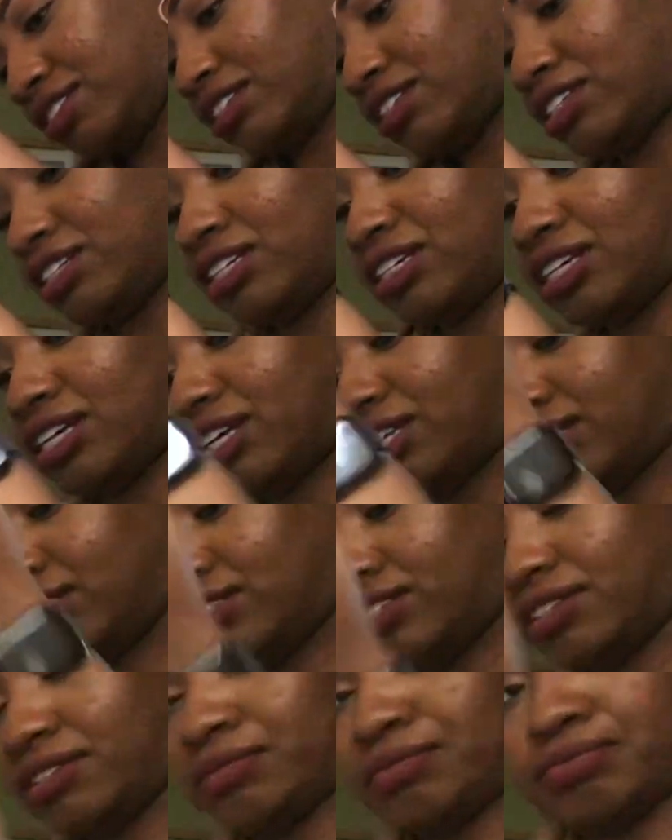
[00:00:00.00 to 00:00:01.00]
and it has
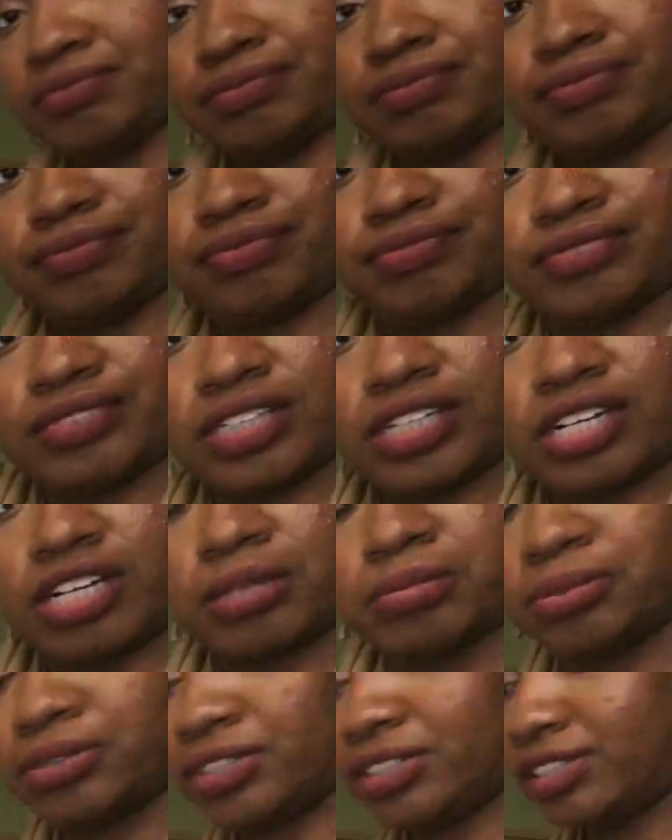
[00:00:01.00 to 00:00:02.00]
some
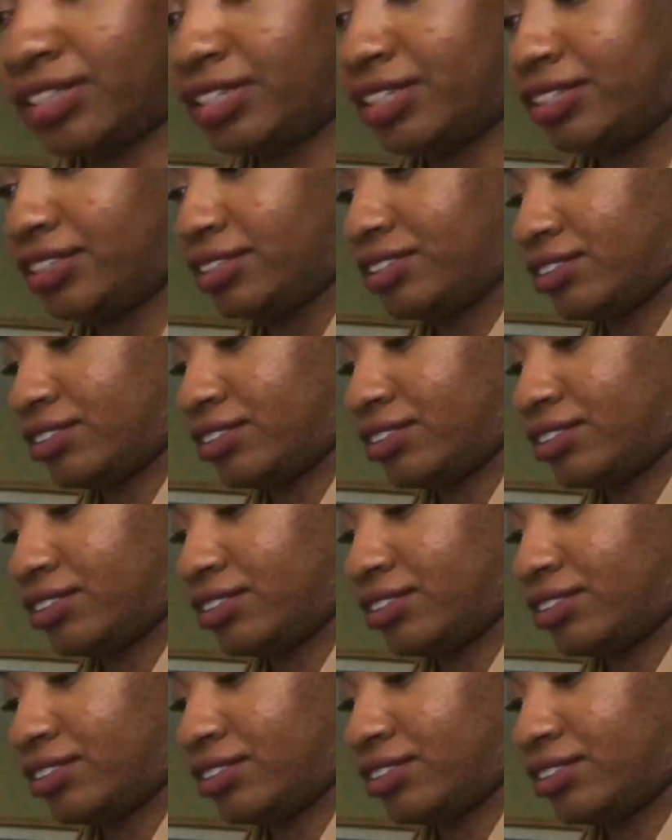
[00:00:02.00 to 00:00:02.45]
cardboard in there.